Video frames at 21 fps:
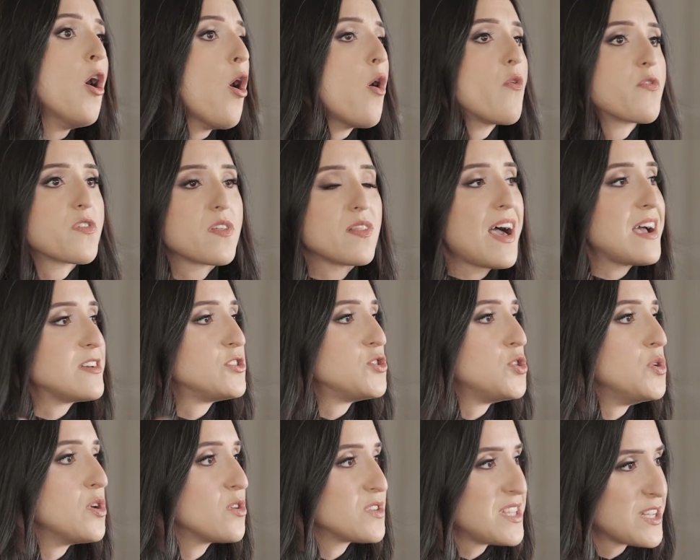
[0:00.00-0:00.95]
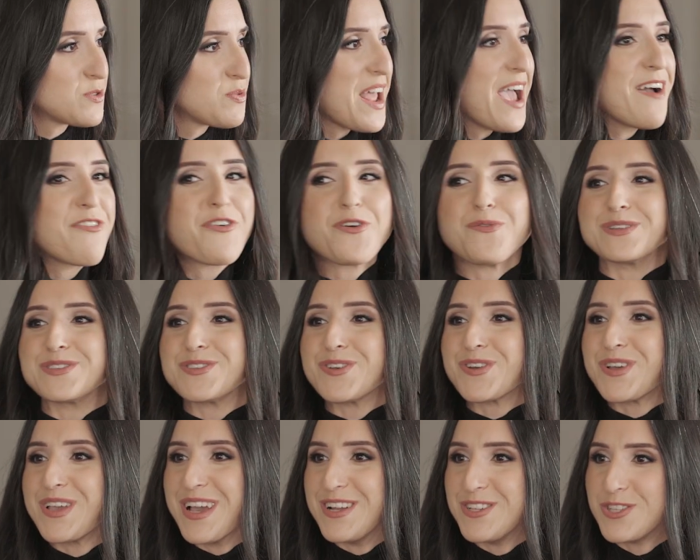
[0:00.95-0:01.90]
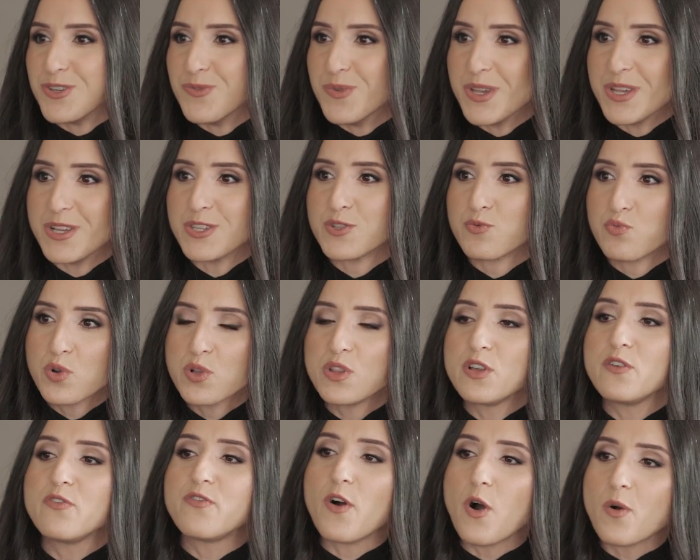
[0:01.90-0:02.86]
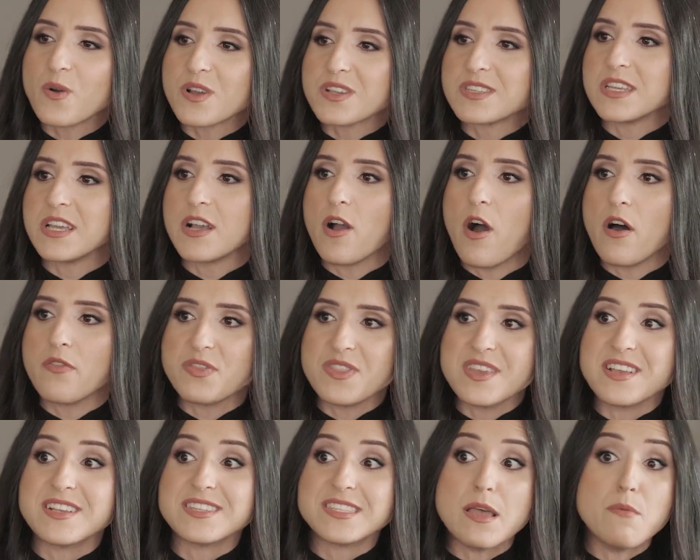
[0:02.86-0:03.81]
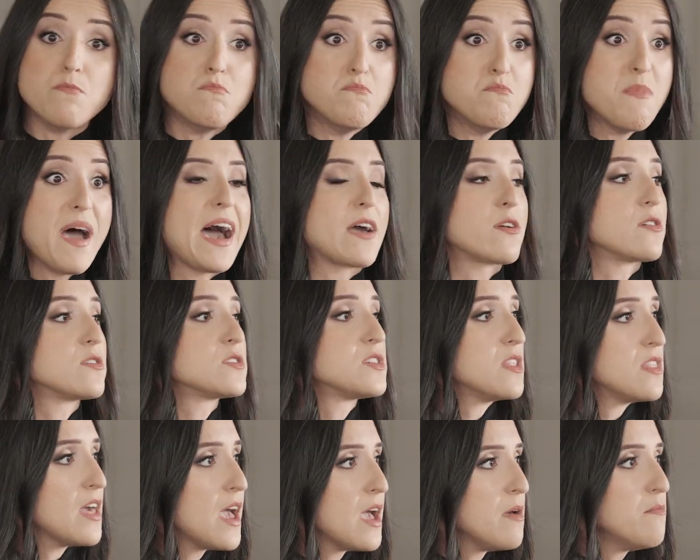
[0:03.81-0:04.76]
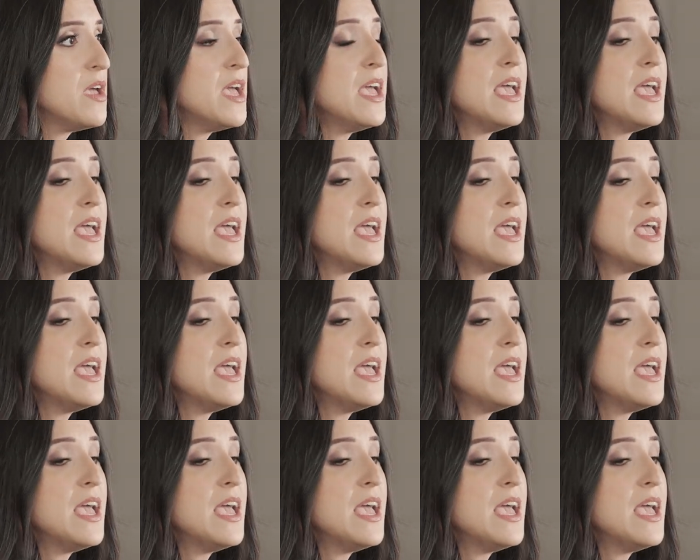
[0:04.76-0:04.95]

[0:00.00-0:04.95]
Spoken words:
over the last 2 years, that's what everyone's looking at doing, is really focusing on things that matter to them